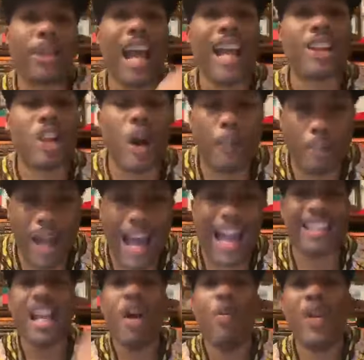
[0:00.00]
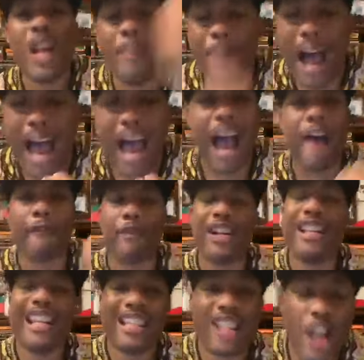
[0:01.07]
thing took place when the
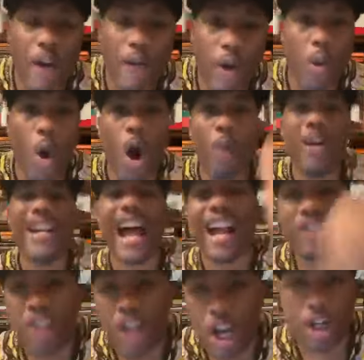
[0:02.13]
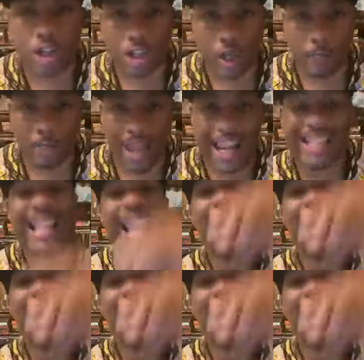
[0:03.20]
Biafran Civil War with Nigeria took place.